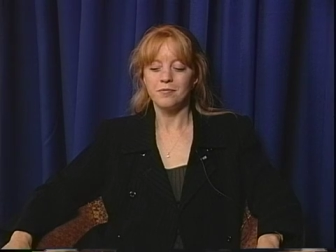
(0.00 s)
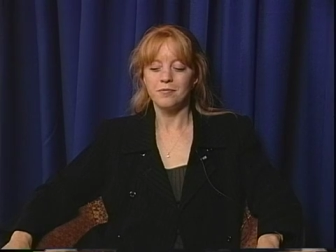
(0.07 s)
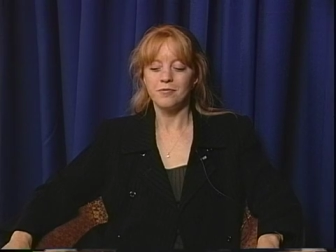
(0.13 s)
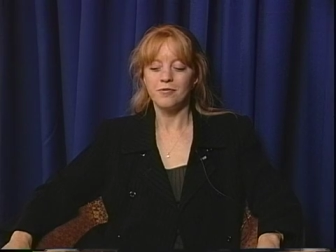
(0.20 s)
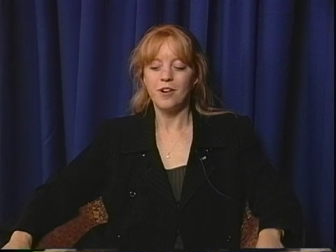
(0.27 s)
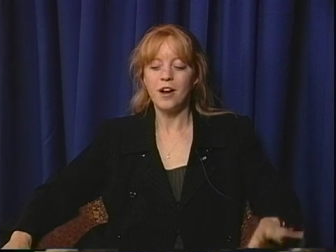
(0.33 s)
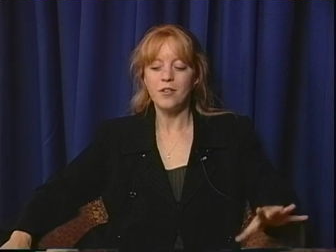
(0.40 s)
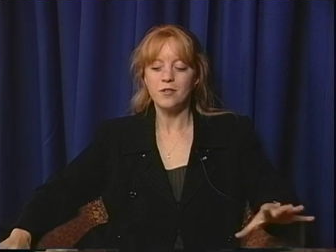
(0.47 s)

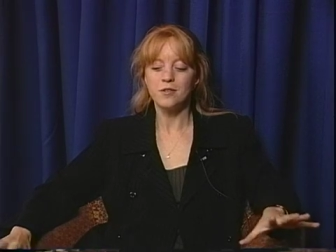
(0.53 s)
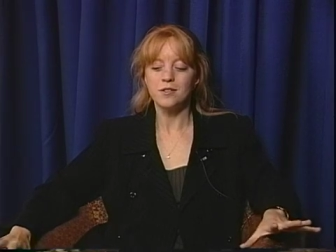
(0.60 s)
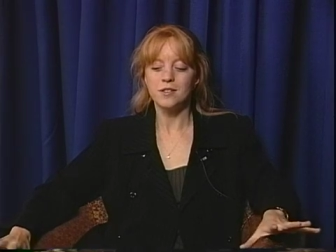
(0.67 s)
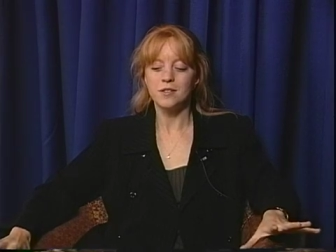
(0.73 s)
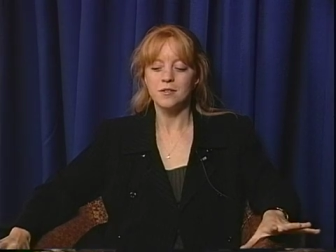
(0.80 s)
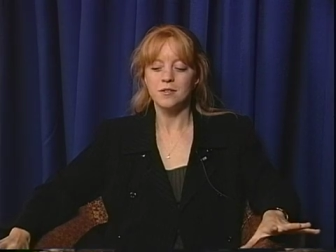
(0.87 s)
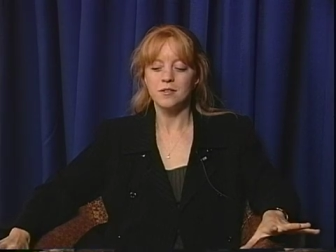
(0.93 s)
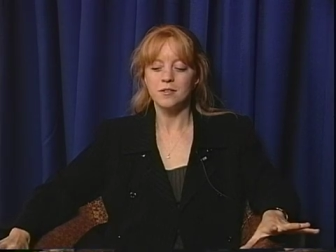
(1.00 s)
father's
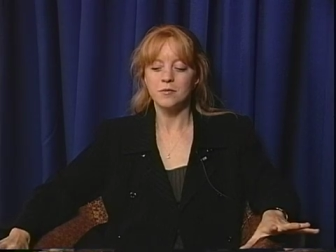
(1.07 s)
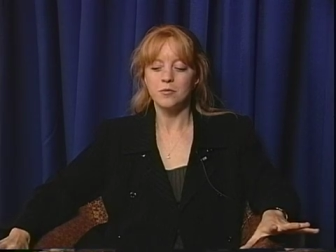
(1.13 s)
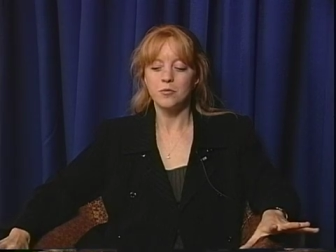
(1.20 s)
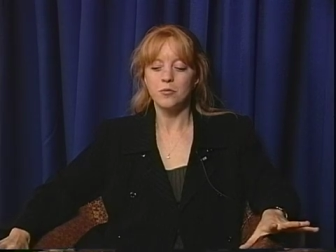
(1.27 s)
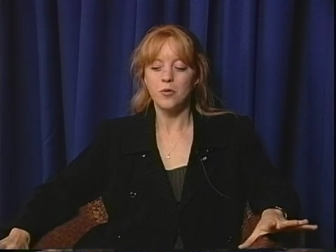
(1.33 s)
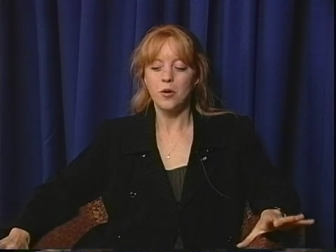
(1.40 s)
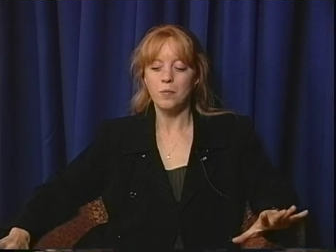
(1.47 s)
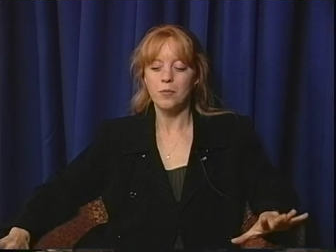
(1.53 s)

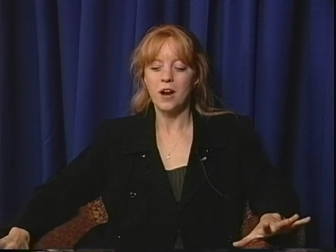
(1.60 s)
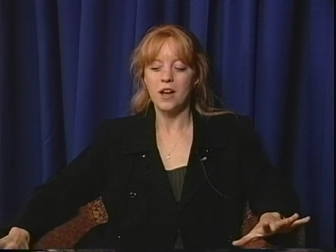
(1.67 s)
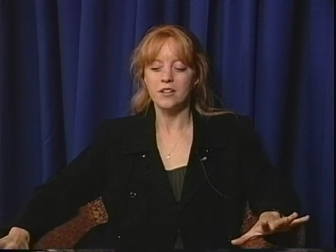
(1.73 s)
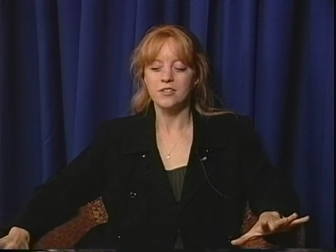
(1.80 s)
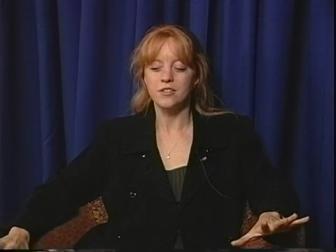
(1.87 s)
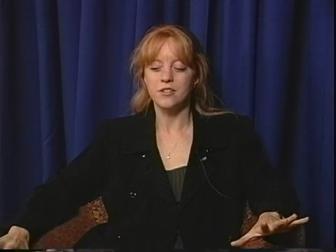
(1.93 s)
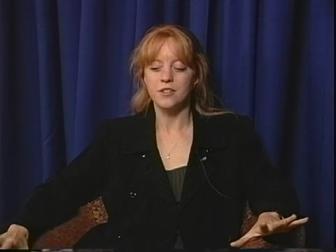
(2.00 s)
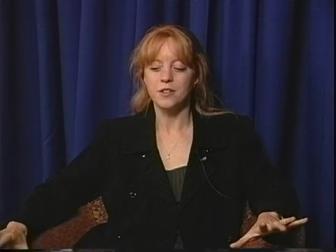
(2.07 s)
more
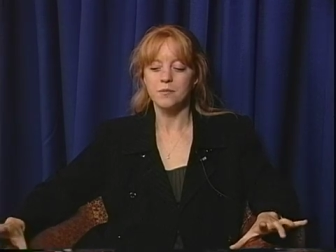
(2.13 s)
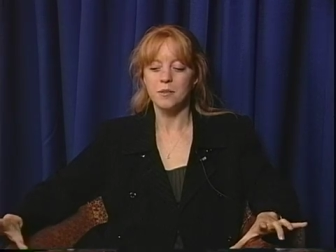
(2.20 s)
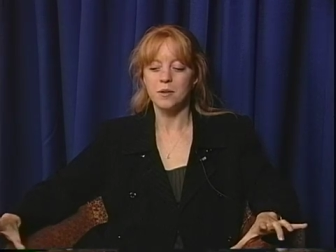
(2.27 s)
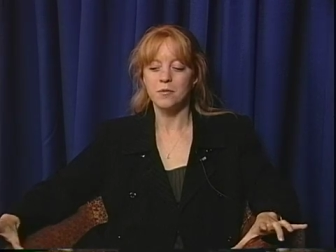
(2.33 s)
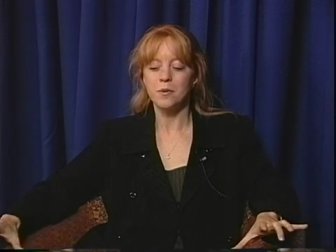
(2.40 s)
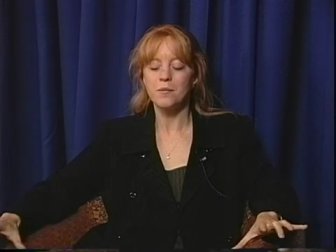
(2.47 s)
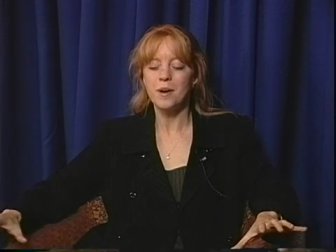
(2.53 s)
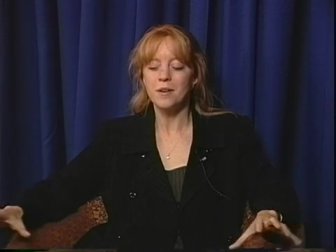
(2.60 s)
practical than
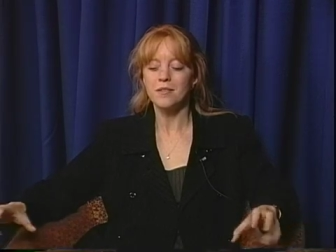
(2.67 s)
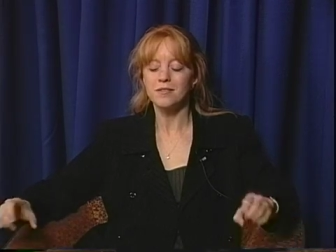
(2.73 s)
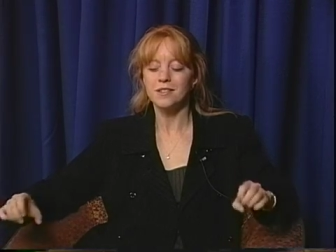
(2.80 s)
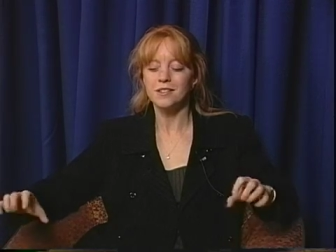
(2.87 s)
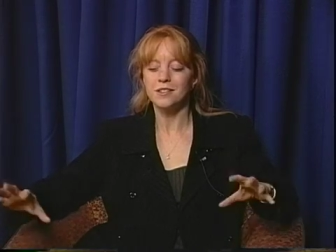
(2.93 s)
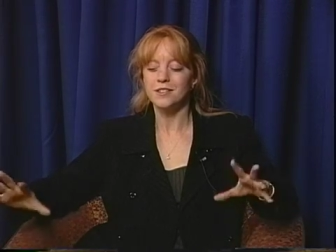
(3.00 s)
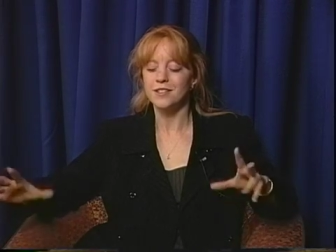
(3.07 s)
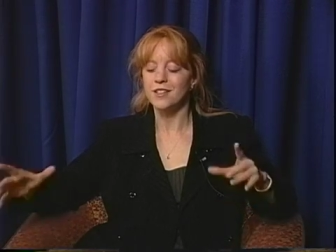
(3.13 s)

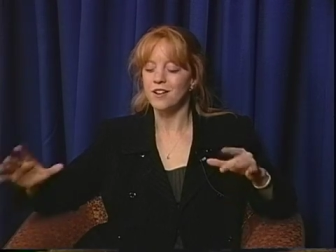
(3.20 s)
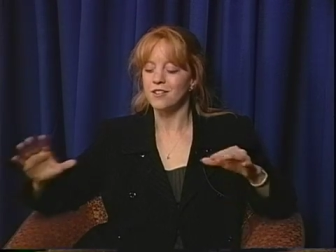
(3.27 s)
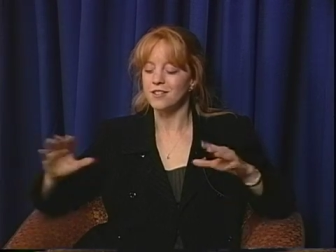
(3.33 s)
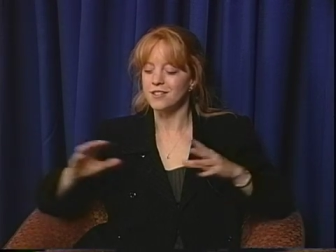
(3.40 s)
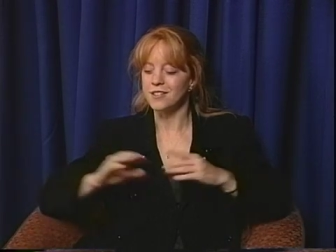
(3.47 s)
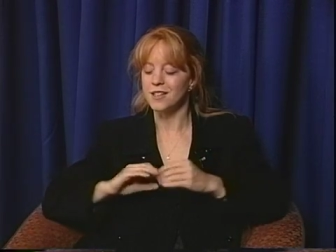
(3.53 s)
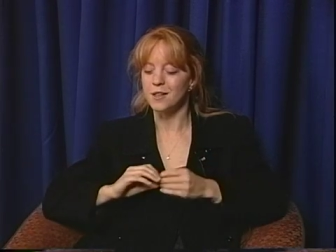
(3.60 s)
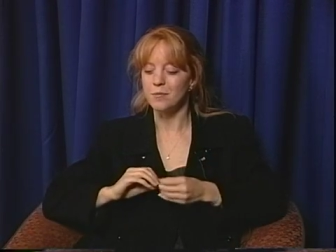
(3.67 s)
it's hard to
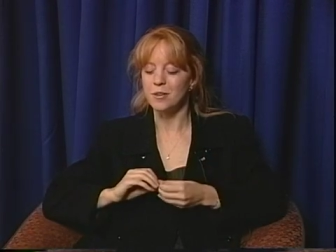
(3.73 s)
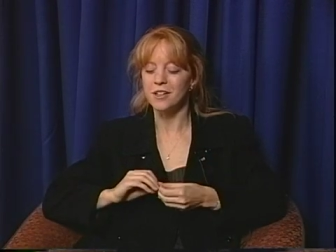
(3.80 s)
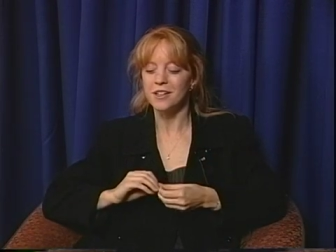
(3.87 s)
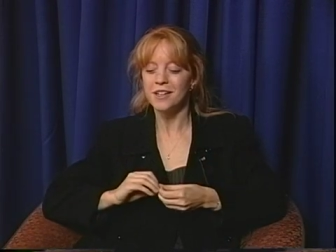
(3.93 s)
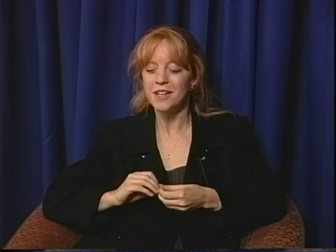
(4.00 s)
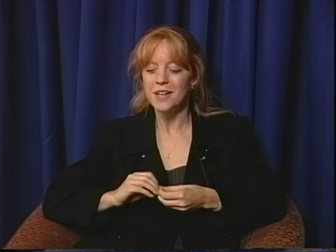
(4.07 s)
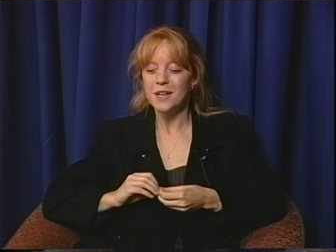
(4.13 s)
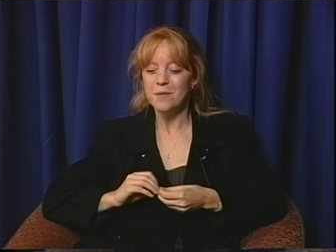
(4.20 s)
say, but
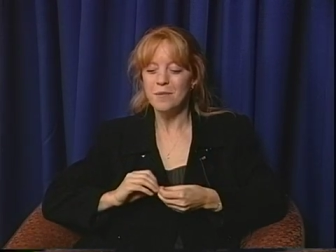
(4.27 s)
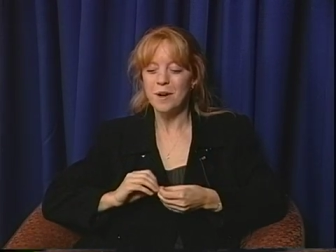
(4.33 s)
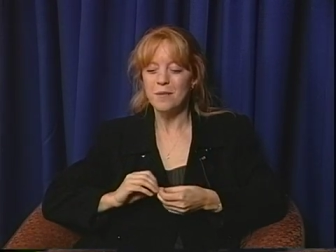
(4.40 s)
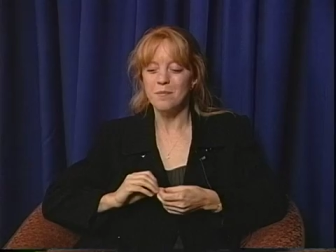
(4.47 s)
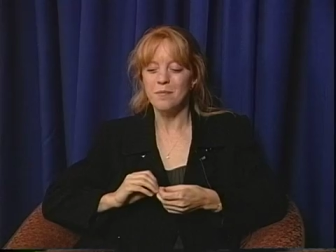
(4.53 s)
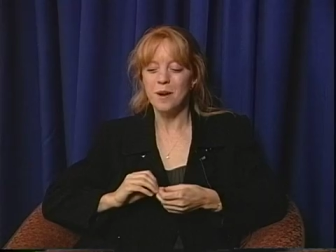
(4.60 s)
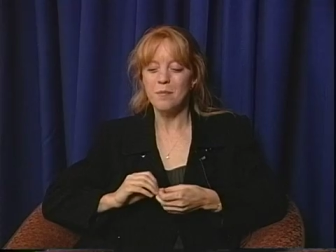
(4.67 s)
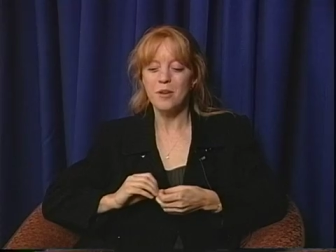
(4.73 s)

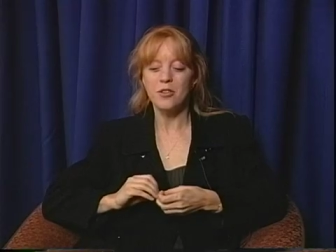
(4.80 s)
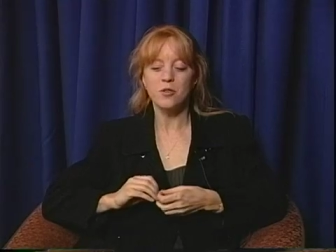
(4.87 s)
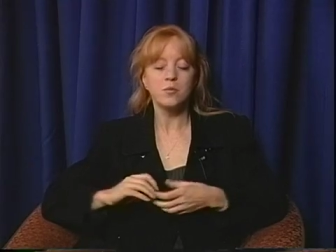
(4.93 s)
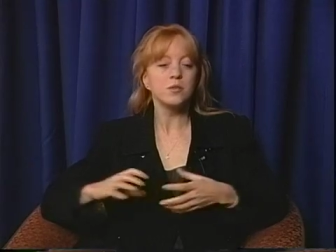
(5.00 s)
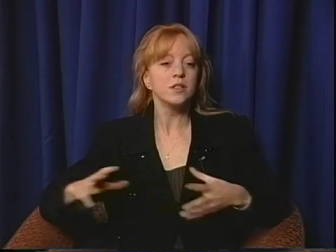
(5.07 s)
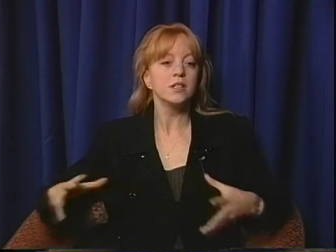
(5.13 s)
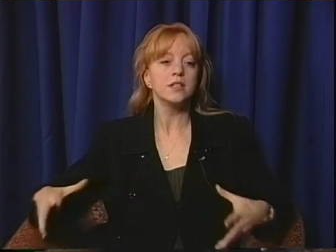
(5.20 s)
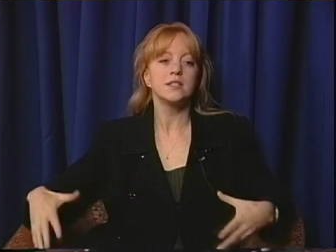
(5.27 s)
my mother
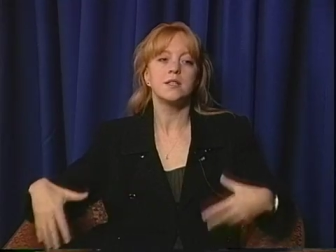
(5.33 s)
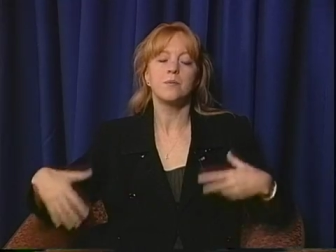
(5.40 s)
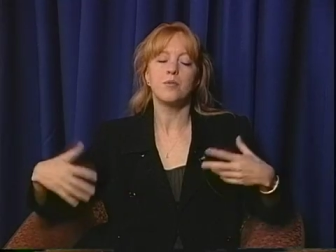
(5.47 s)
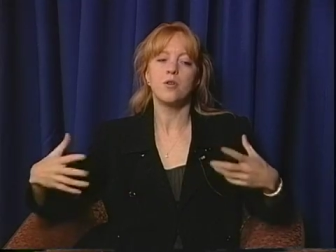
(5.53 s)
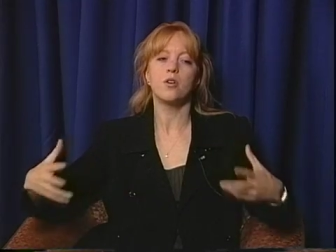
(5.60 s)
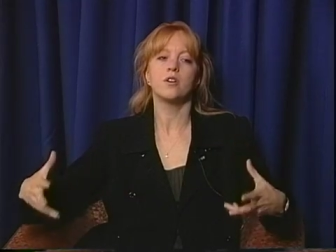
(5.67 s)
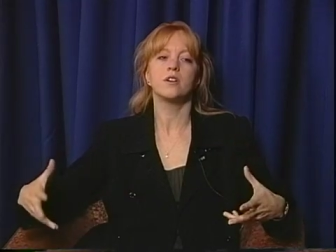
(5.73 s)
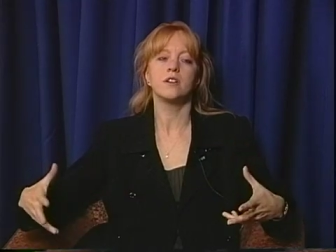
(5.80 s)
really
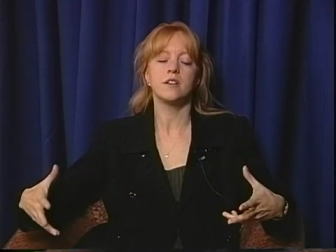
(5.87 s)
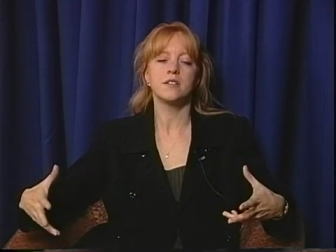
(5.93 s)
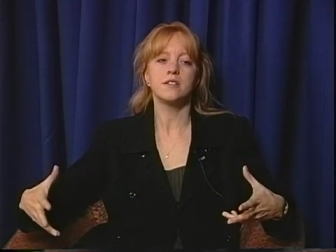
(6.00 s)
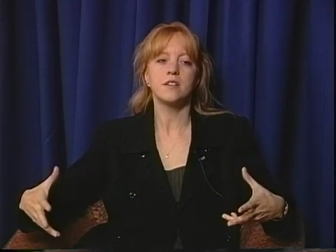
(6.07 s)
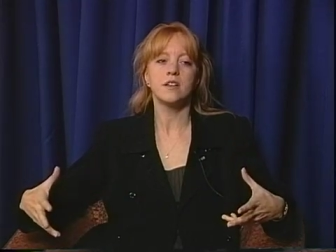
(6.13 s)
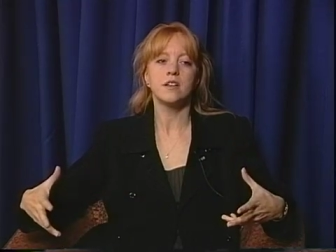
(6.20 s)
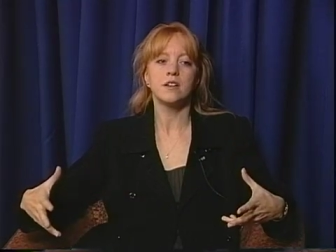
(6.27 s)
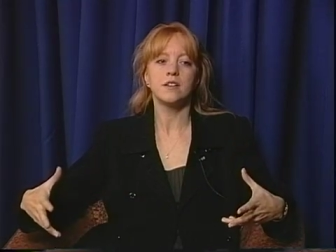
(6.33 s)
supported us
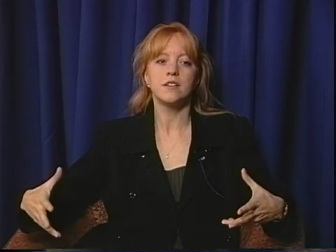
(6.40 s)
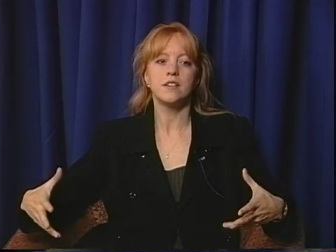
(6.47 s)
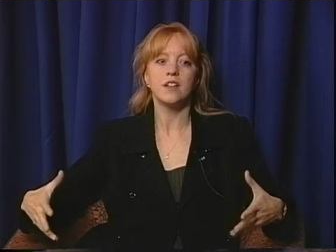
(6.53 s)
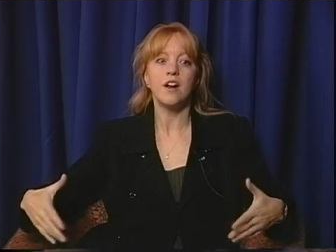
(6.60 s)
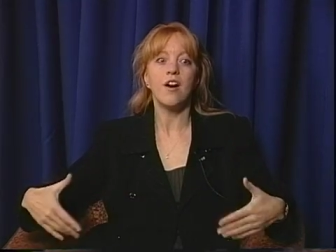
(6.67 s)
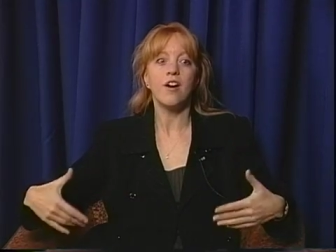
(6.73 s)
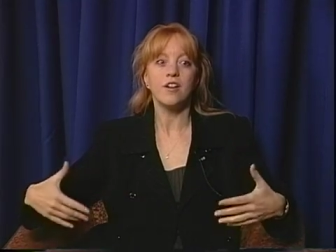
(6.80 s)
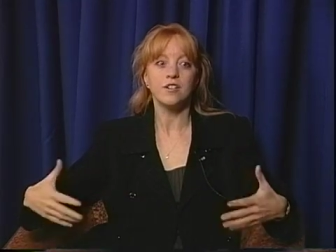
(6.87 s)
in the
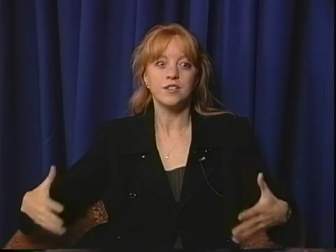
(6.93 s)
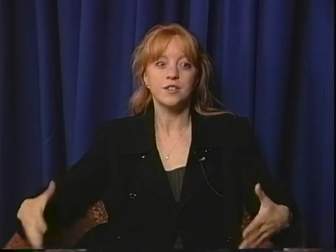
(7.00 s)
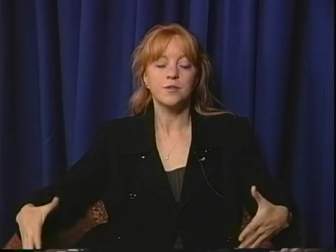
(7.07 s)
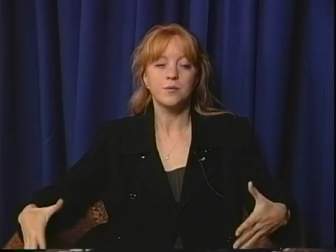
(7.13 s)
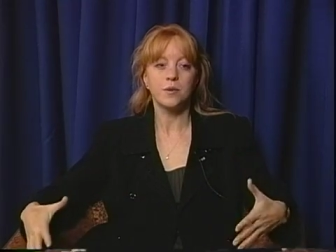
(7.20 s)
arts.